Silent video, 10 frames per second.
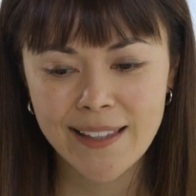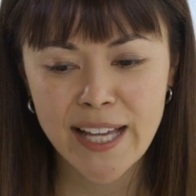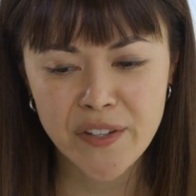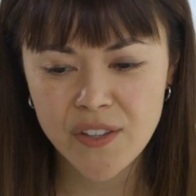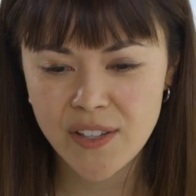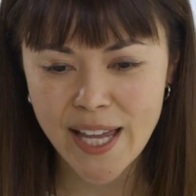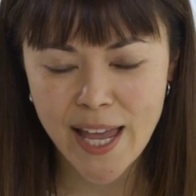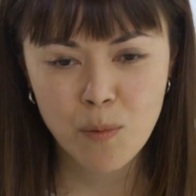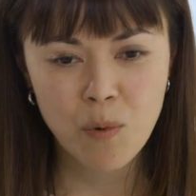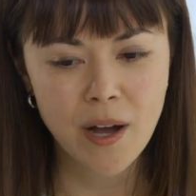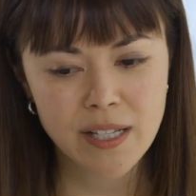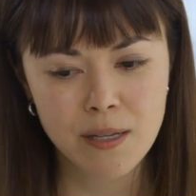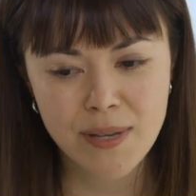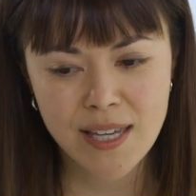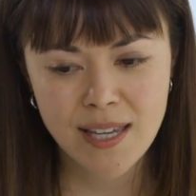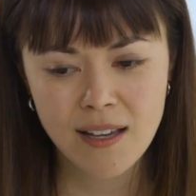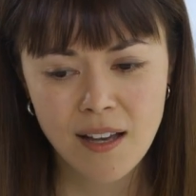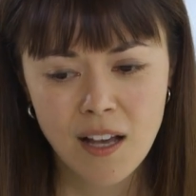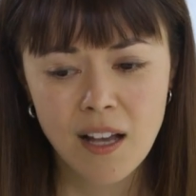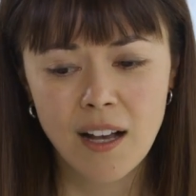at the end of the day, want to be
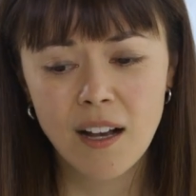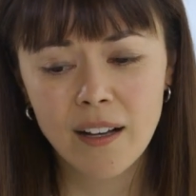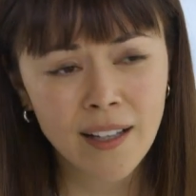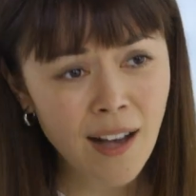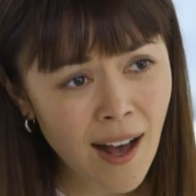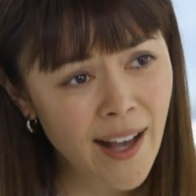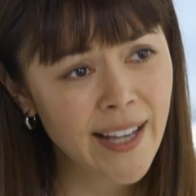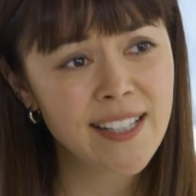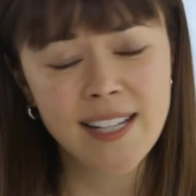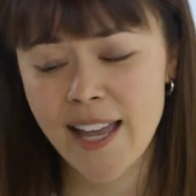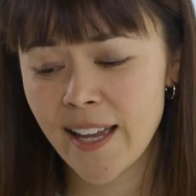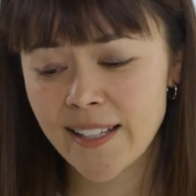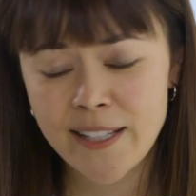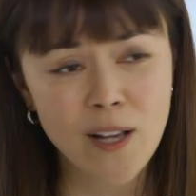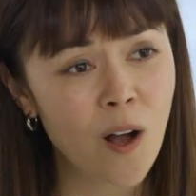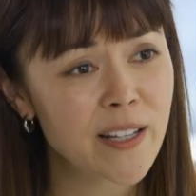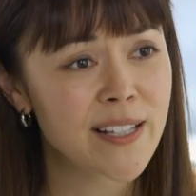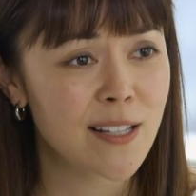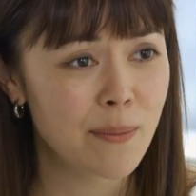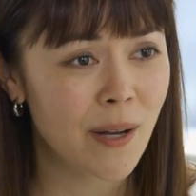kind and as
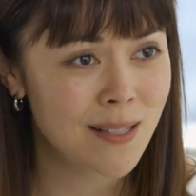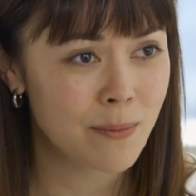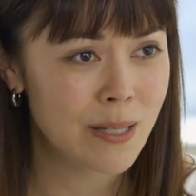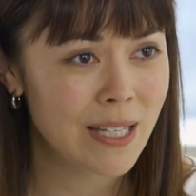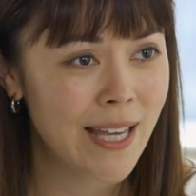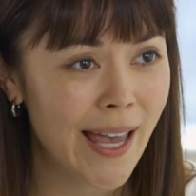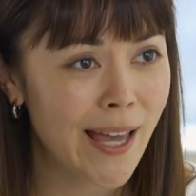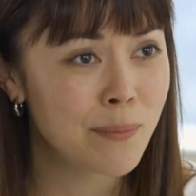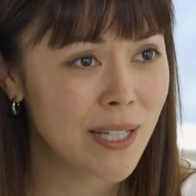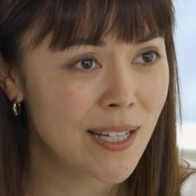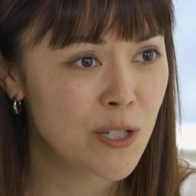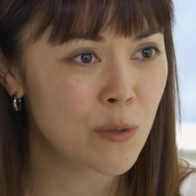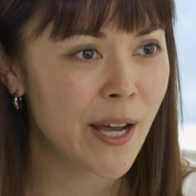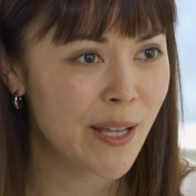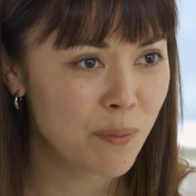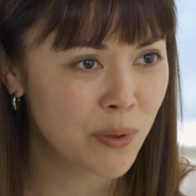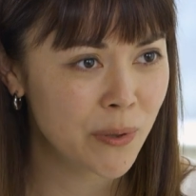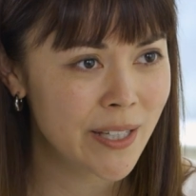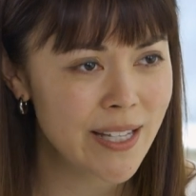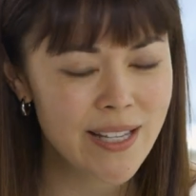honest as I possibly can be to my
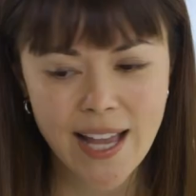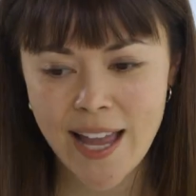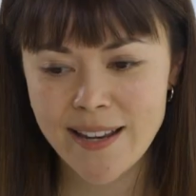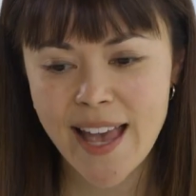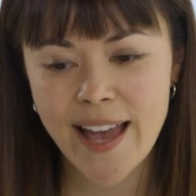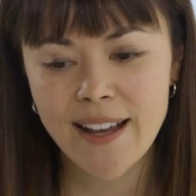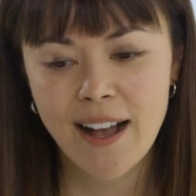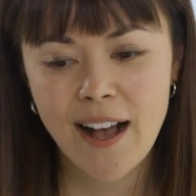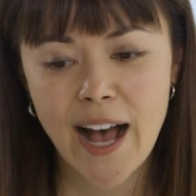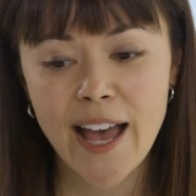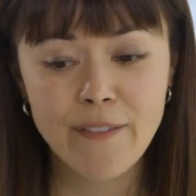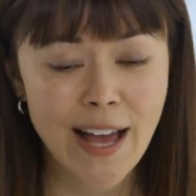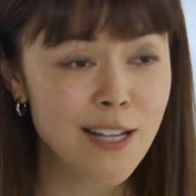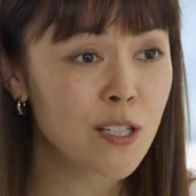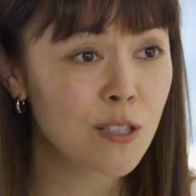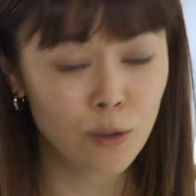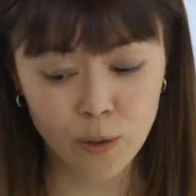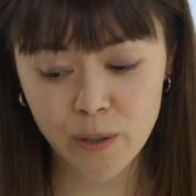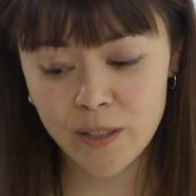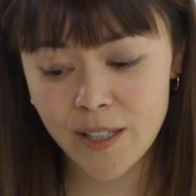employees, and yet I've had to
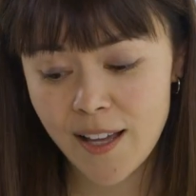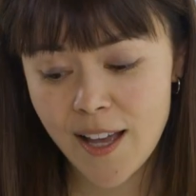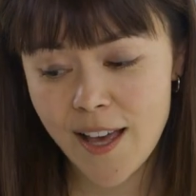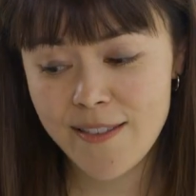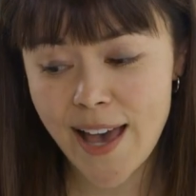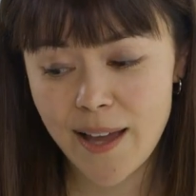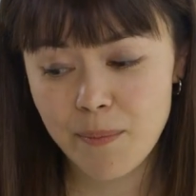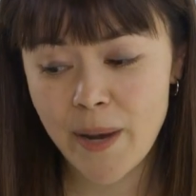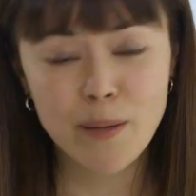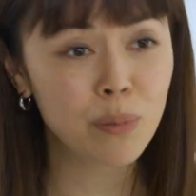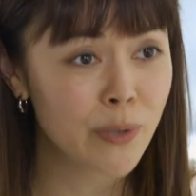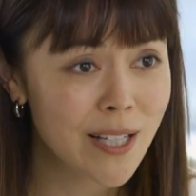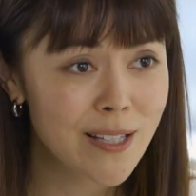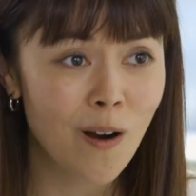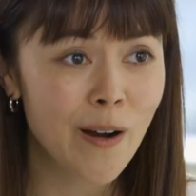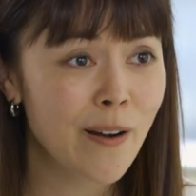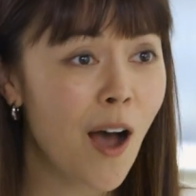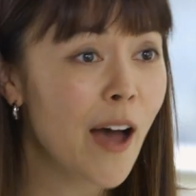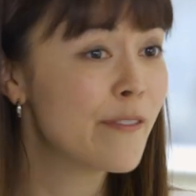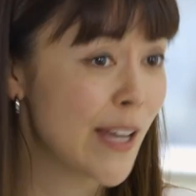learn that my employees are not